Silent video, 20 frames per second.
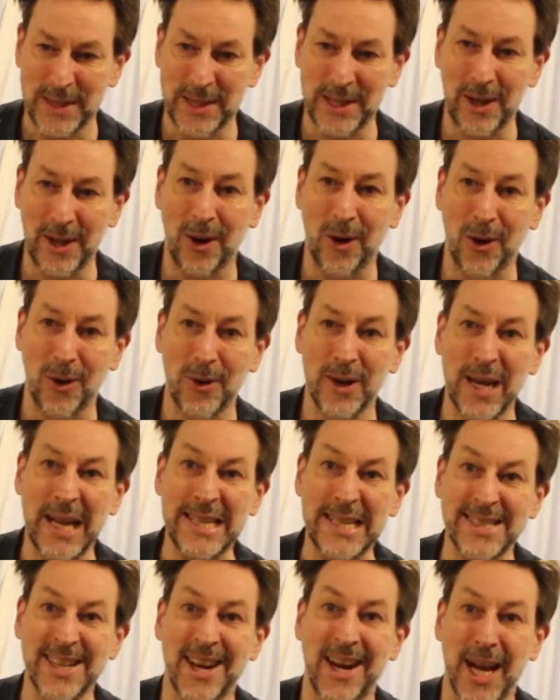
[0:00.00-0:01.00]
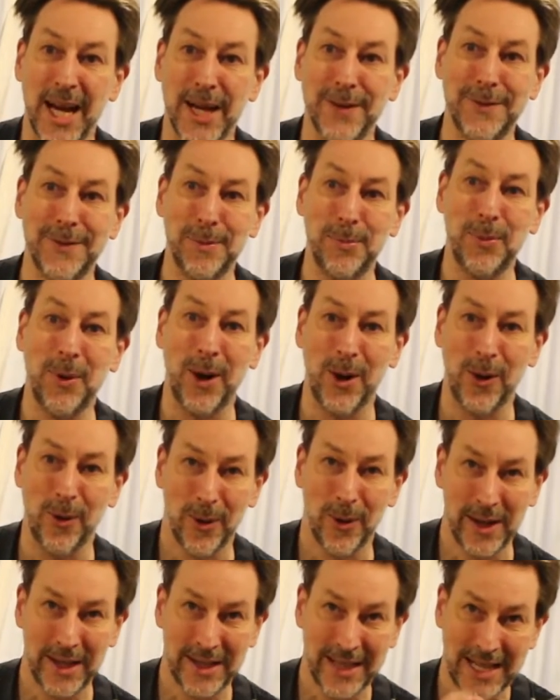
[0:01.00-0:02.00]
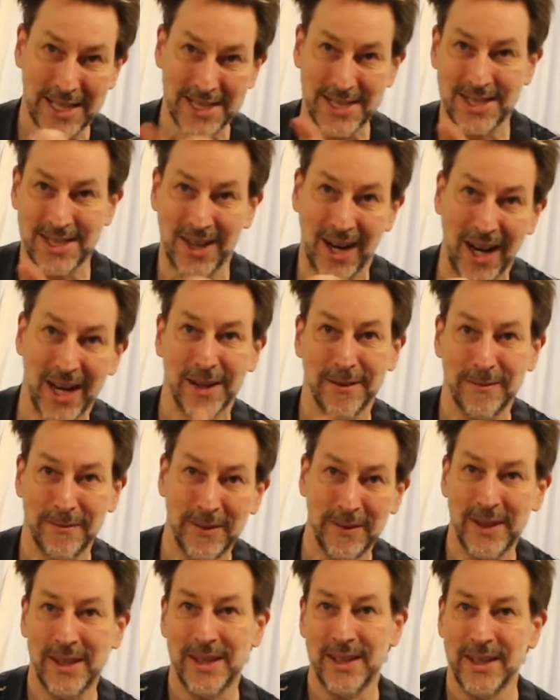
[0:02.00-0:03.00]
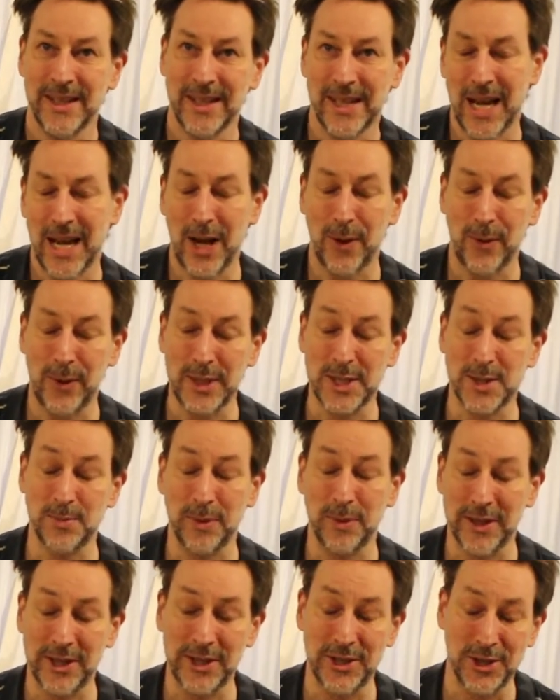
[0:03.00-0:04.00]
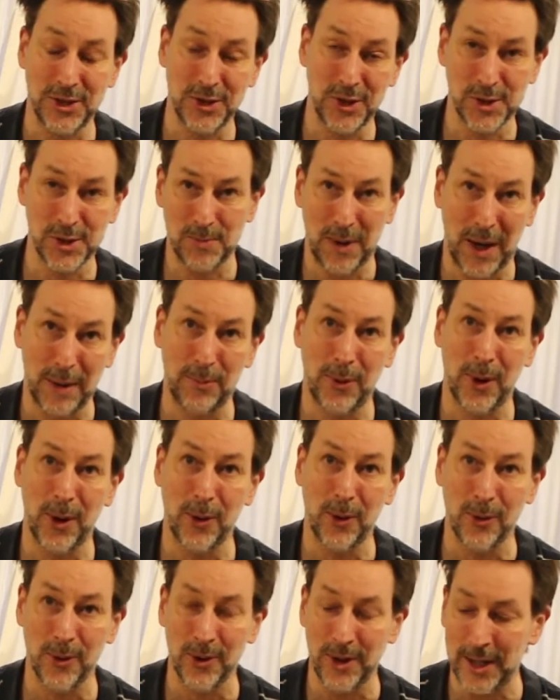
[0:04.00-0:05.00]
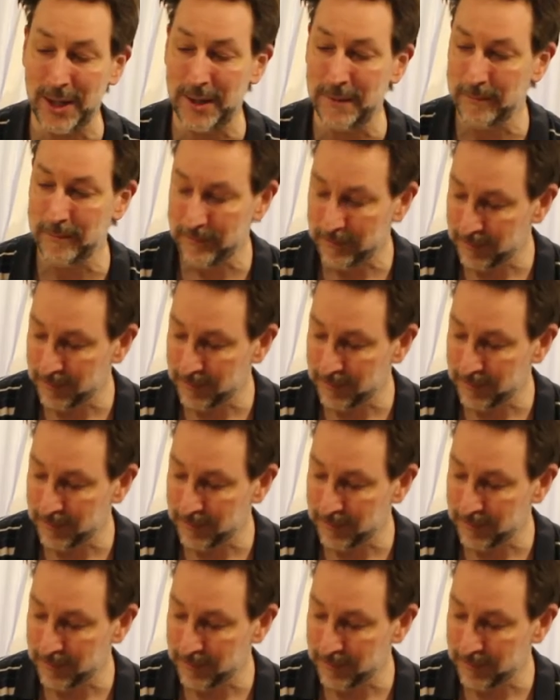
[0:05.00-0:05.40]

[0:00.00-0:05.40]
they aren't as high of a priority, and that's kind of how I split the two, is by priority.